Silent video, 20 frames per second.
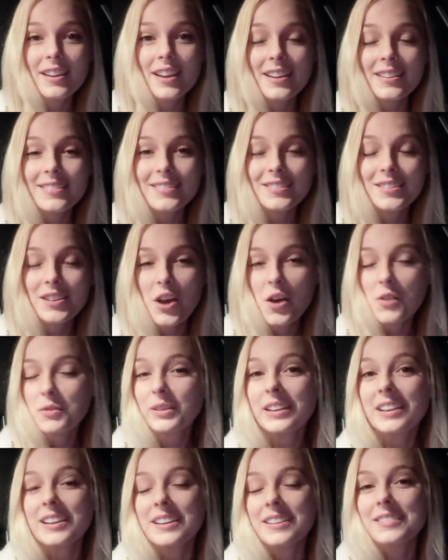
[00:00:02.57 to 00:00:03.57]
and
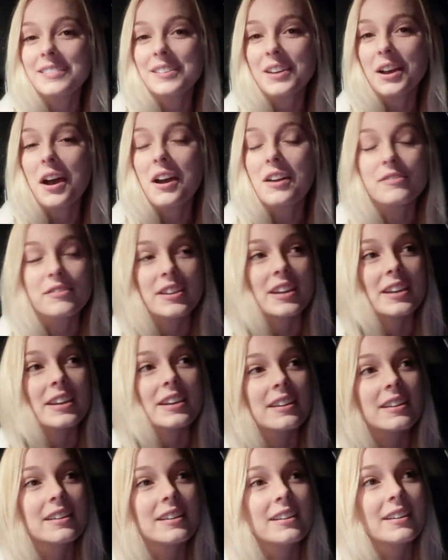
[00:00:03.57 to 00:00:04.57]
only coffee.